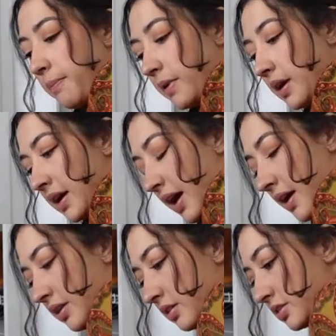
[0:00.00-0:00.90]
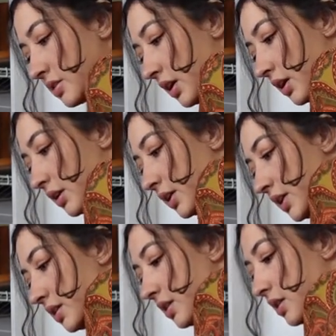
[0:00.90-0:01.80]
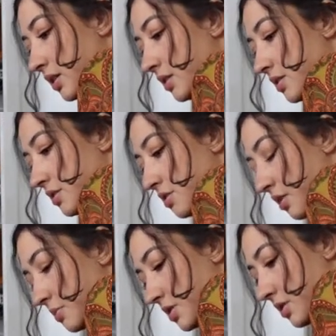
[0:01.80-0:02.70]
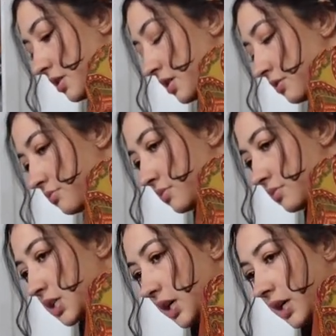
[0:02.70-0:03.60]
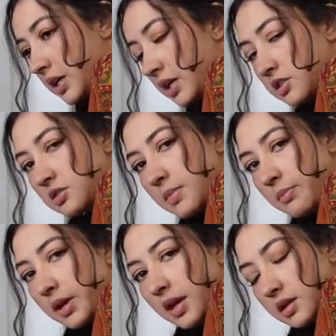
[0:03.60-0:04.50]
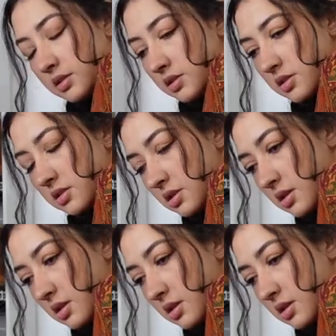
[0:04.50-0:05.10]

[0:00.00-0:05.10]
but it kind of looks ugly. So I'm just gonna tuck it into my pants.